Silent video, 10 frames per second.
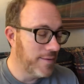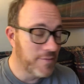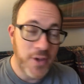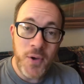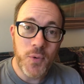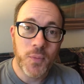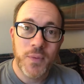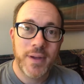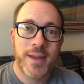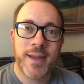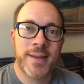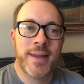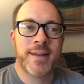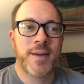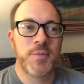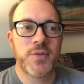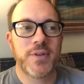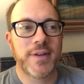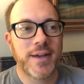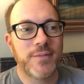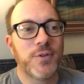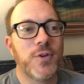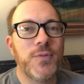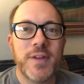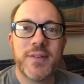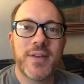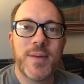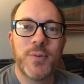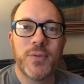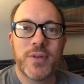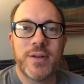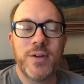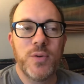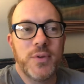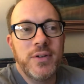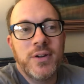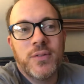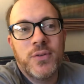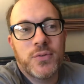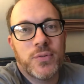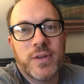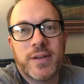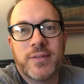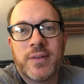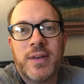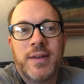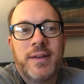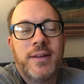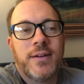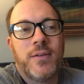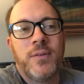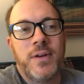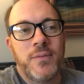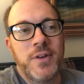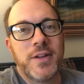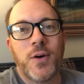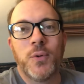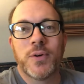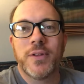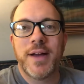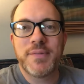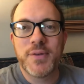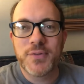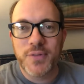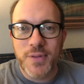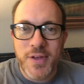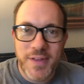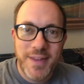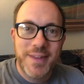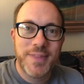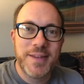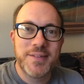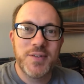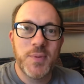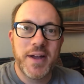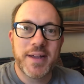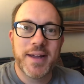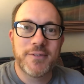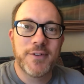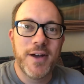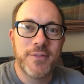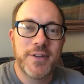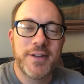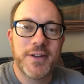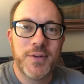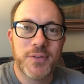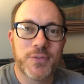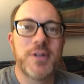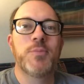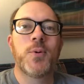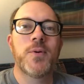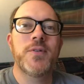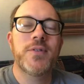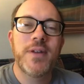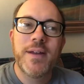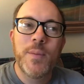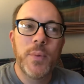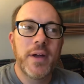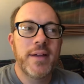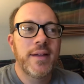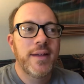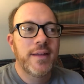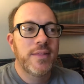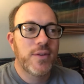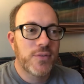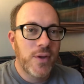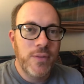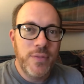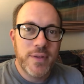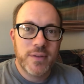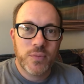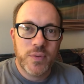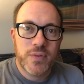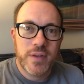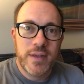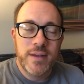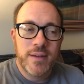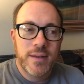No. And I'm using kind of goofy examples, I know, but, those are things, when you get older in life, those are the things you might kind of covet, a screen porch. But those other things we see,